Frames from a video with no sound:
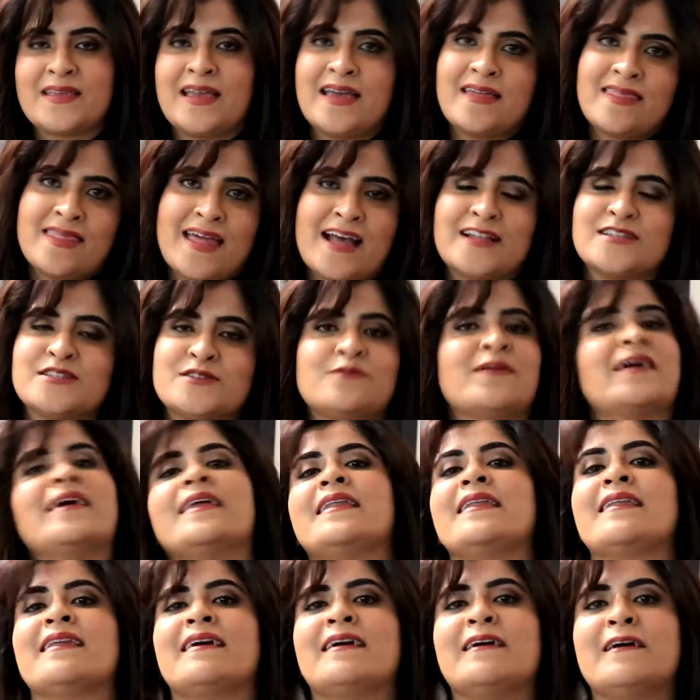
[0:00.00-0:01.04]
And that's
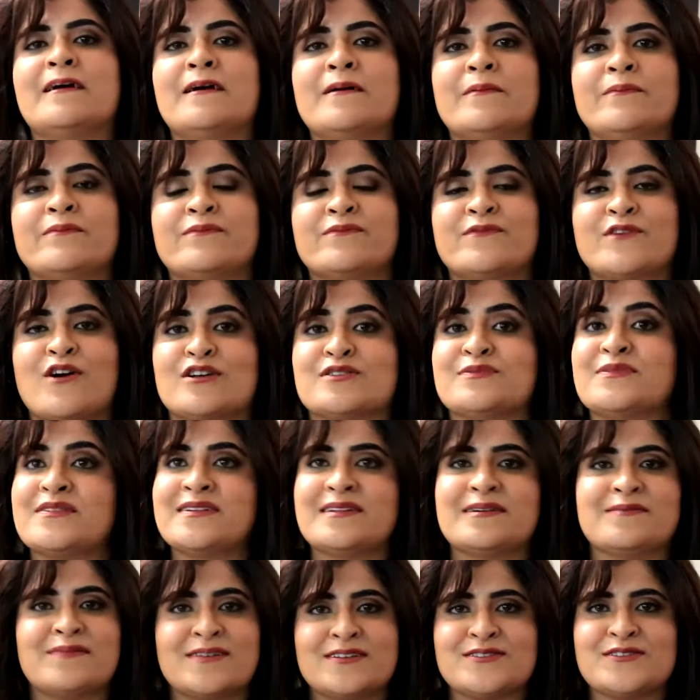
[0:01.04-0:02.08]
when
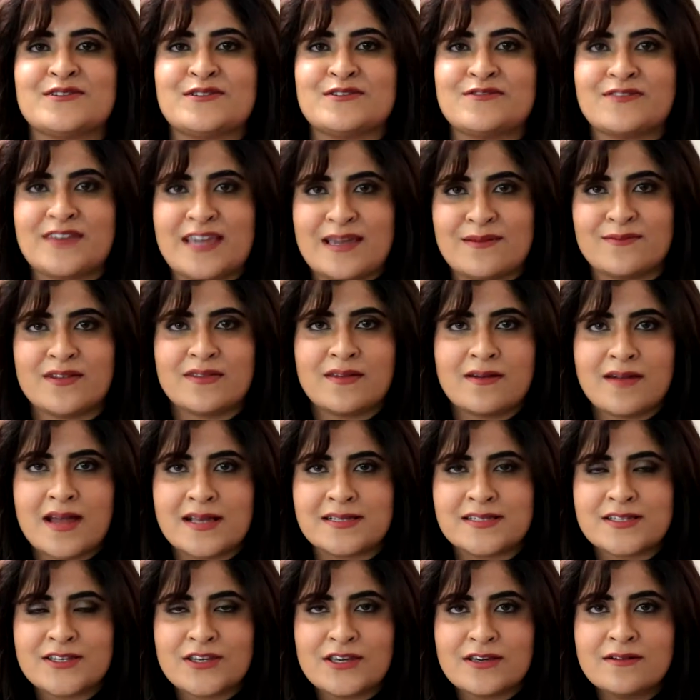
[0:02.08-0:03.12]
Kosmoderma sort of came to the
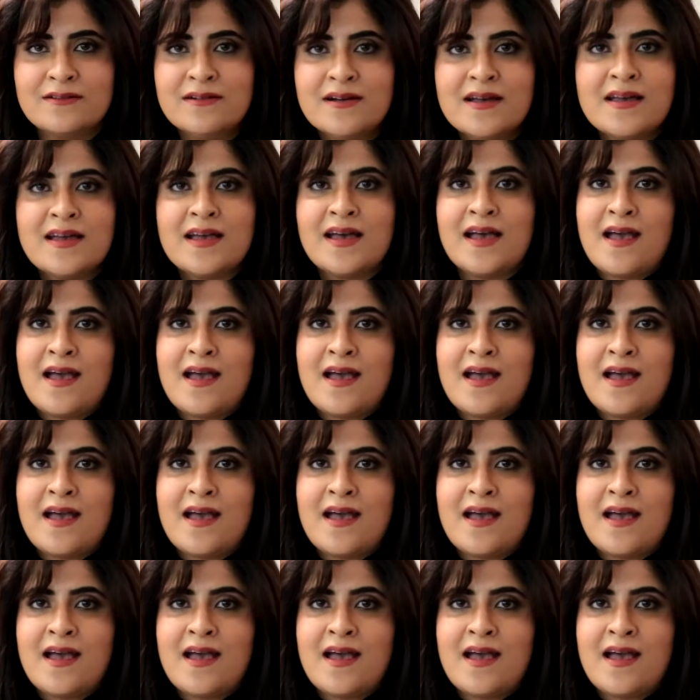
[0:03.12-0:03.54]
rescue.